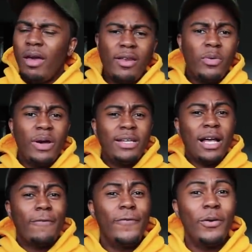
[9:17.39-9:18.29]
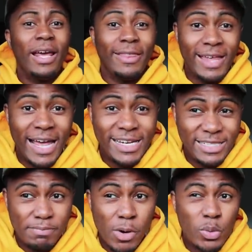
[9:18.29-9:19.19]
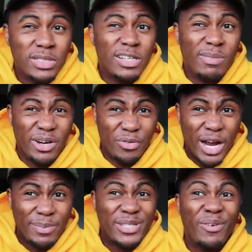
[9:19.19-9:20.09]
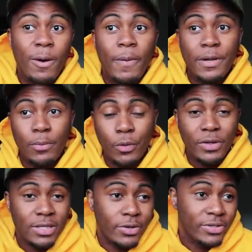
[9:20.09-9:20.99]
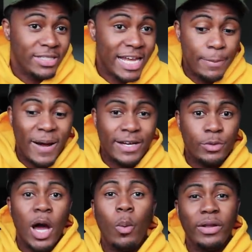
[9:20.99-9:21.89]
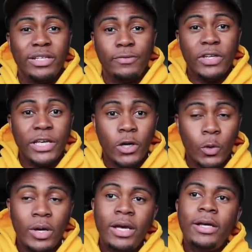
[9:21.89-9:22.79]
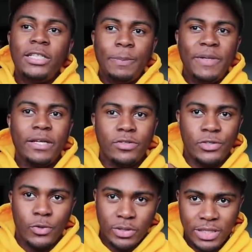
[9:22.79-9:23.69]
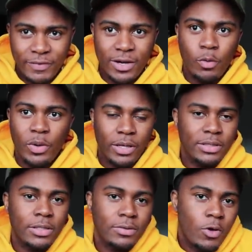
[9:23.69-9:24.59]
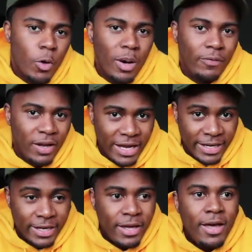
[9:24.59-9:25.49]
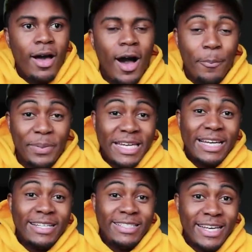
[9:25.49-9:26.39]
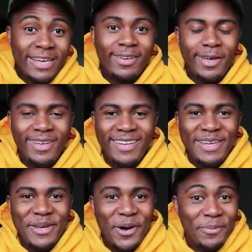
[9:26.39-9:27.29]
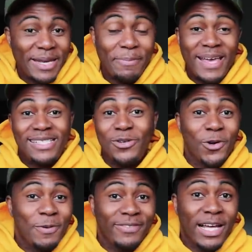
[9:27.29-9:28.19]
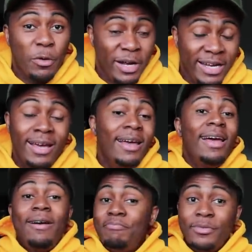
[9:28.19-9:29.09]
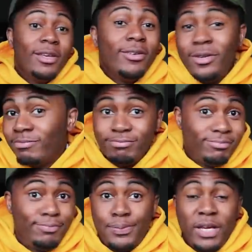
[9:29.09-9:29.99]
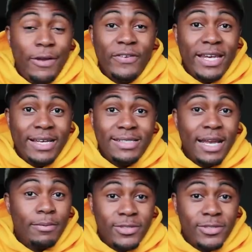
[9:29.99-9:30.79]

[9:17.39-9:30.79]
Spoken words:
Anyways, I feel like that is most of my gripes. There are probably more things I could say, but I want this video to be constructive. I don't want it to come off like I'm being a dick. You know what I mean? It may still come off that way. If it is, then I'm